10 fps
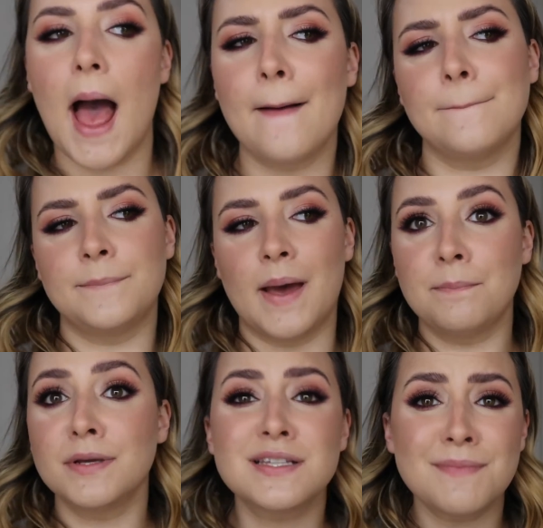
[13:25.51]

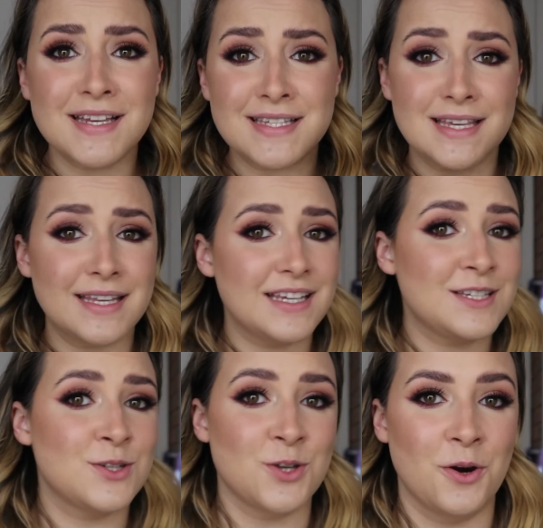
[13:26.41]
But because my skin
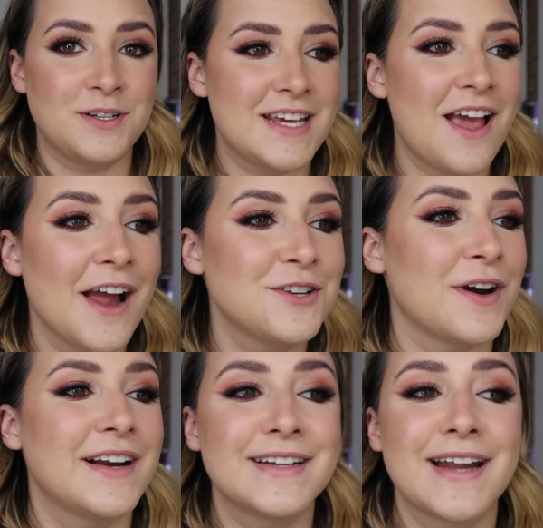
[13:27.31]
is so
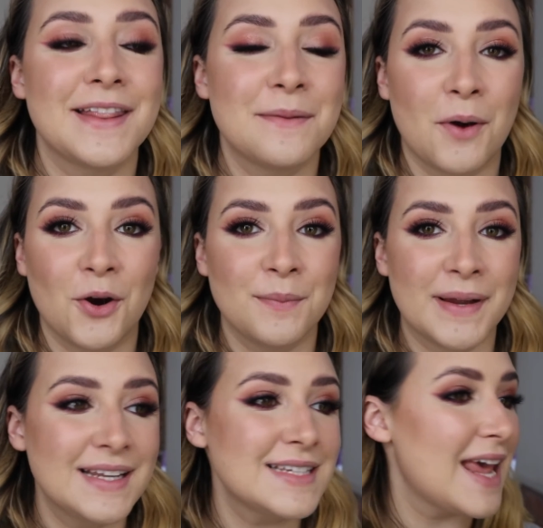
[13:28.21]
dehydrated at the
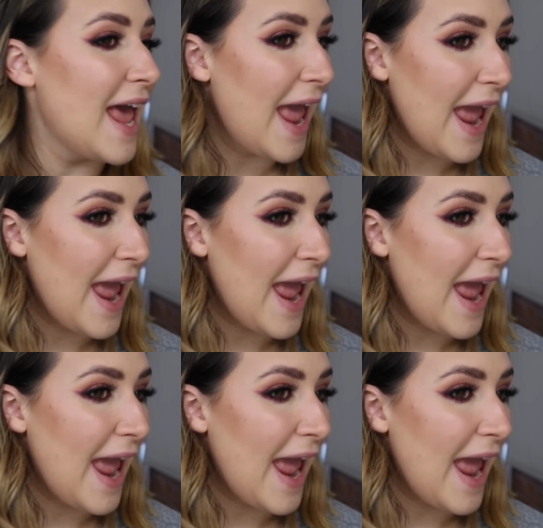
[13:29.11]
moment,